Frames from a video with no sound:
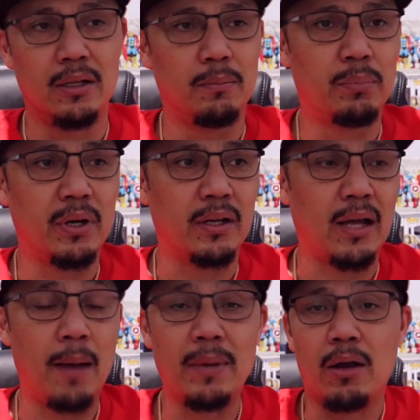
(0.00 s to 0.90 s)
But
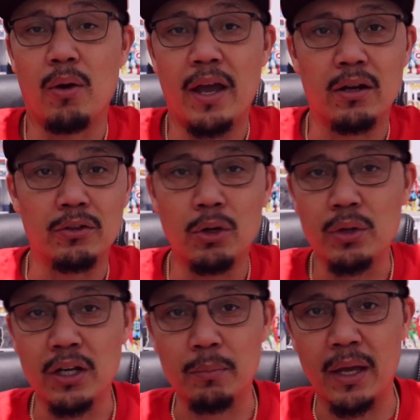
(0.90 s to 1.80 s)
I'm not going to hate on no
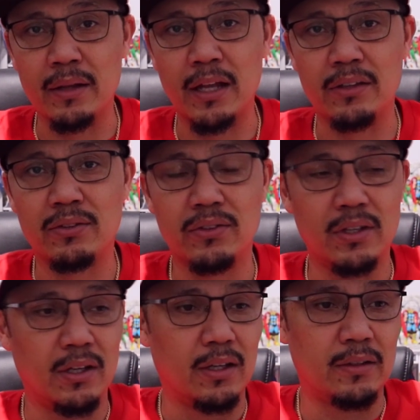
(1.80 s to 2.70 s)
young man
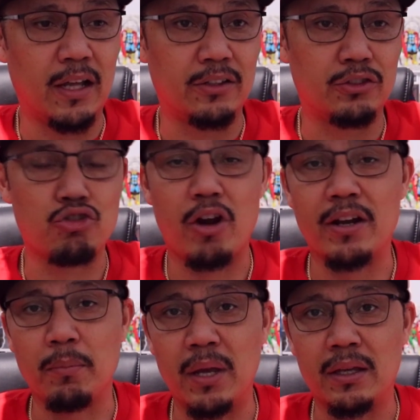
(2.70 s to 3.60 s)
that's
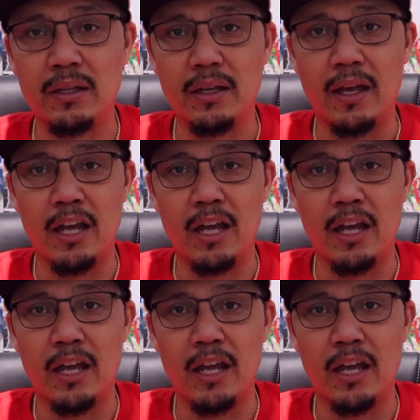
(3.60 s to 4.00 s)
trying to make it.